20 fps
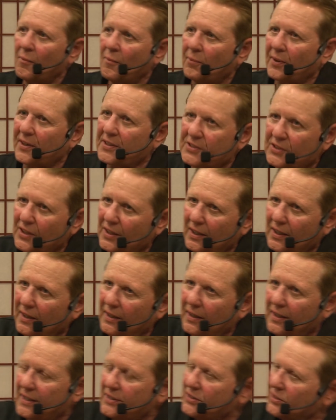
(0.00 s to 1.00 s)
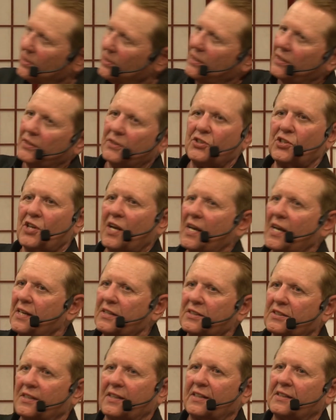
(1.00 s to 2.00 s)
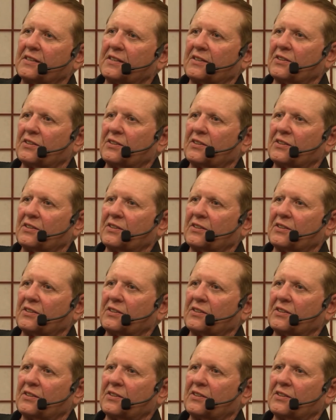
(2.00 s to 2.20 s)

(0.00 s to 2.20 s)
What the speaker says: but it's going to change things.